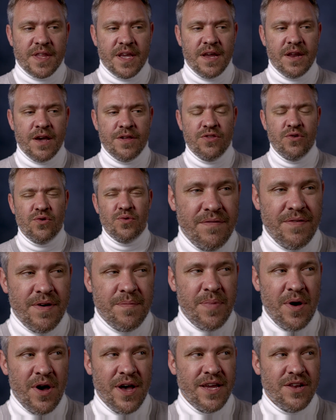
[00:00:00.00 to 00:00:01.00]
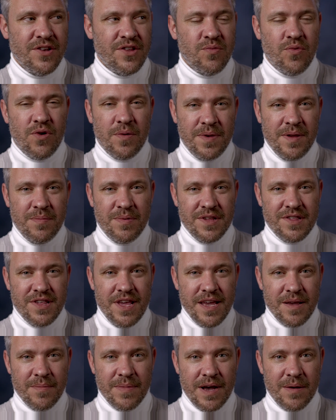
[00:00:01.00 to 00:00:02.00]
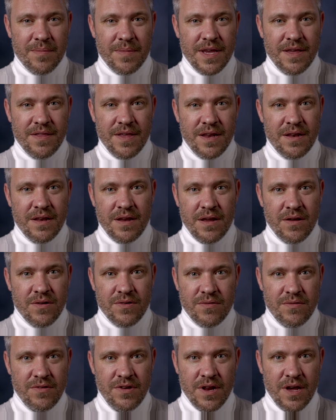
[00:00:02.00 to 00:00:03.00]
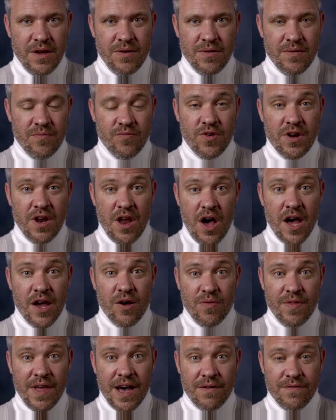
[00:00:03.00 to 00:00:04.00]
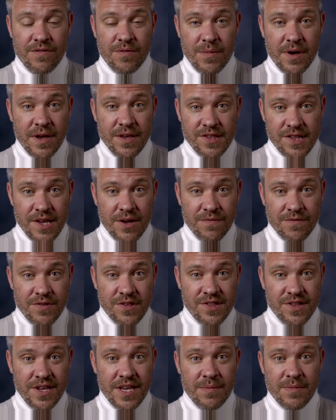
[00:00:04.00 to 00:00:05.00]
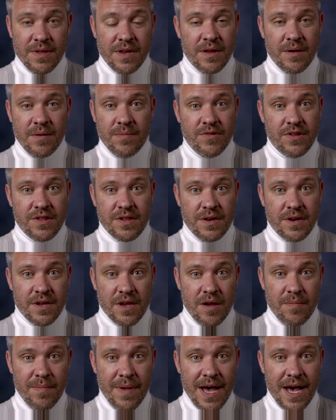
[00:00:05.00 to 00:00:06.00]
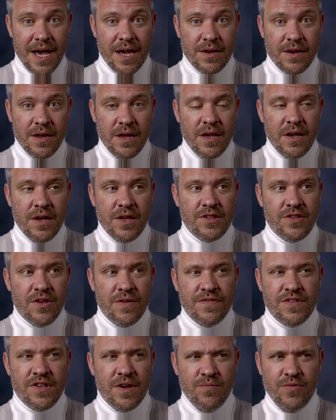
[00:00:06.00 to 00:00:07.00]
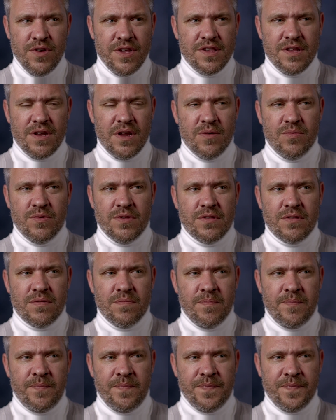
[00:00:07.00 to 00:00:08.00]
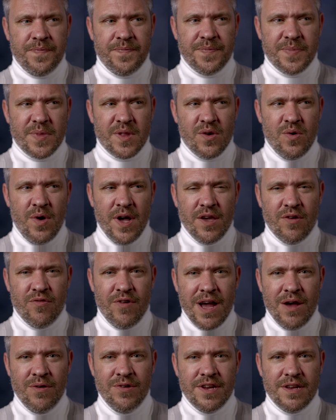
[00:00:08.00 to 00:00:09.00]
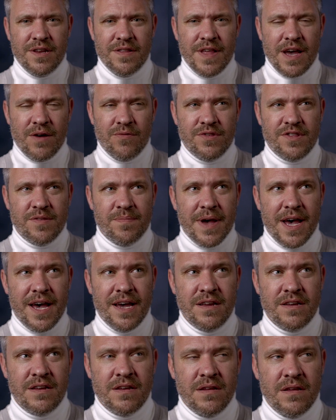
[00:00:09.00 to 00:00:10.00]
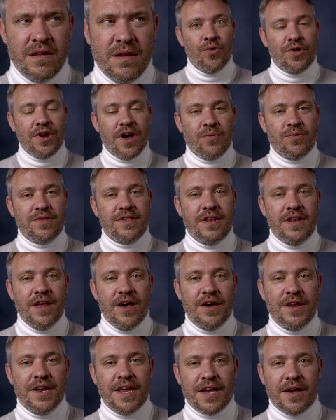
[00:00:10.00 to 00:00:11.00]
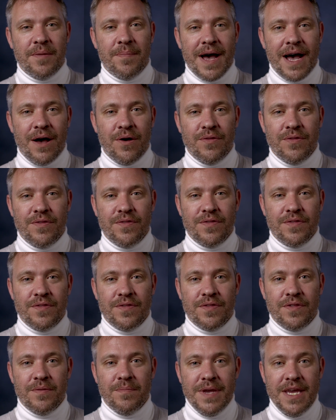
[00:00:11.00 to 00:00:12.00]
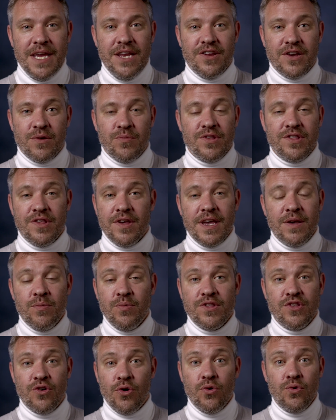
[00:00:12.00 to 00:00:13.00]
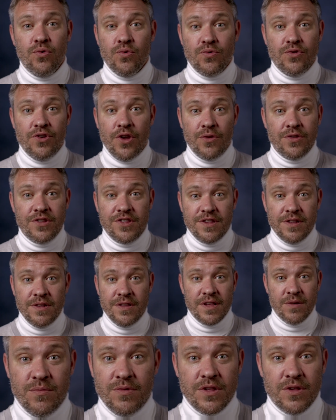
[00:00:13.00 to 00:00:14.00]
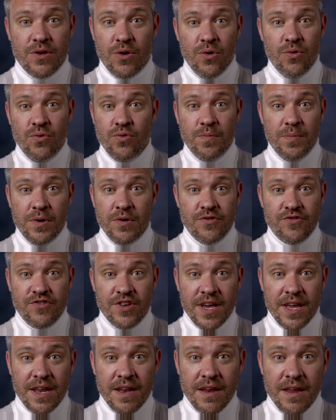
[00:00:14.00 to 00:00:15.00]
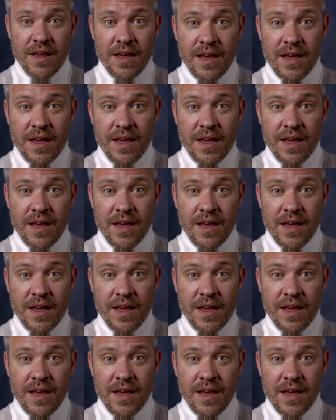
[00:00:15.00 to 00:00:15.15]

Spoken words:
And I thought, if I buy into what people are saying about me, then I'll, you know, rely on that for my self-esteem, then I'm just going to go mad. So for some reason, I was quite grounded in that respect. What I was learning about the media was that it was all nonsense, it was all bullshit.